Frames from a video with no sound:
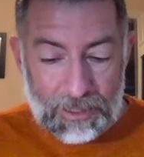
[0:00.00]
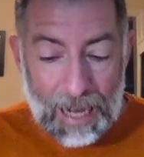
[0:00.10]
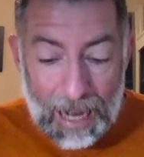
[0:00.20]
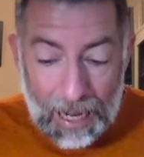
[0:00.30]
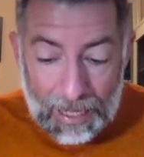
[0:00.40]

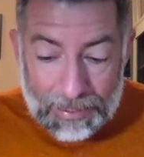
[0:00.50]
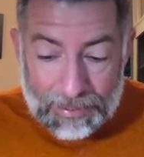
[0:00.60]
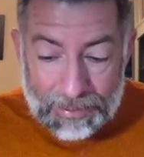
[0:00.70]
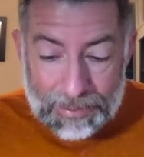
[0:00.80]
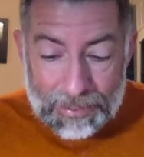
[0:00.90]

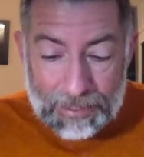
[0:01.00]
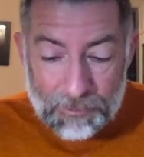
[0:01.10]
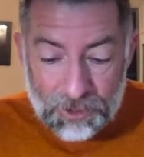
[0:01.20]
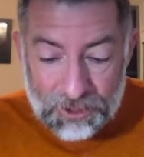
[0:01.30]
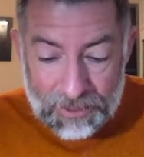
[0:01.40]
I
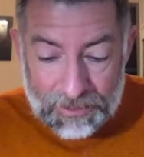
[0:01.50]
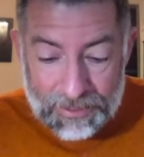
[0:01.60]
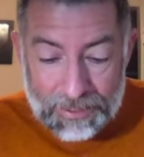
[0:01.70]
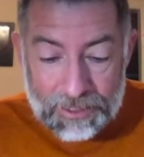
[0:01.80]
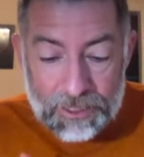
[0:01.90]
am
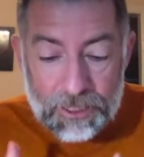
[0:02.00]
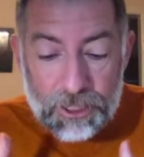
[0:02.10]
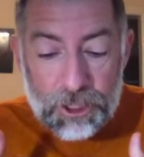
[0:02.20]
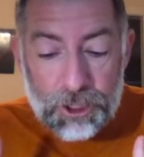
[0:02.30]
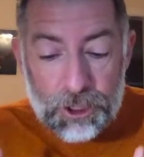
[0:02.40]
sending
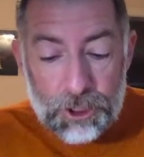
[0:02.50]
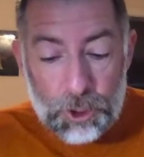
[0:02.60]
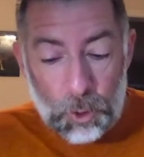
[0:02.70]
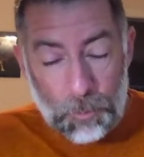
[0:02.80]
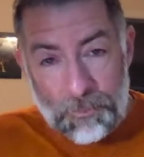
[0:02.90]

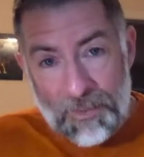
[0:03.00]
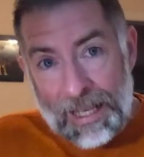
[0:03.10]
you.